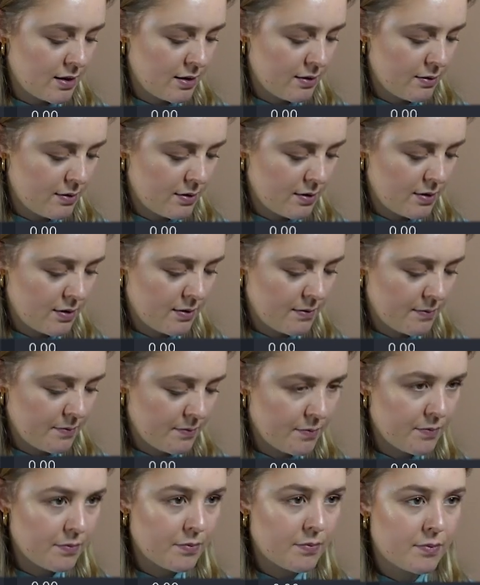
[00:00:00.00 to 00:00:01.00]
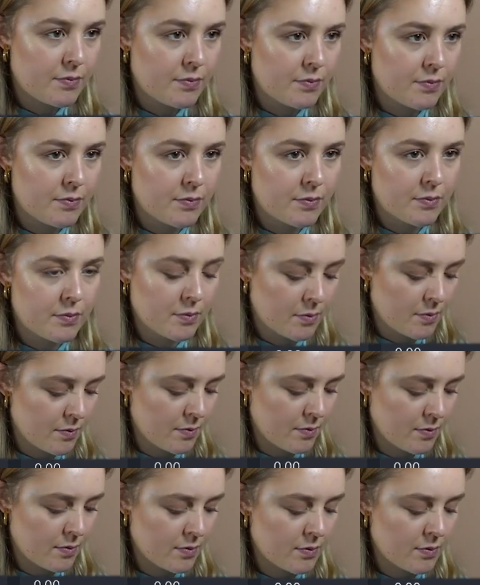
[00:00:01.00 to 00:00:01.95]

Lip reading: (silence)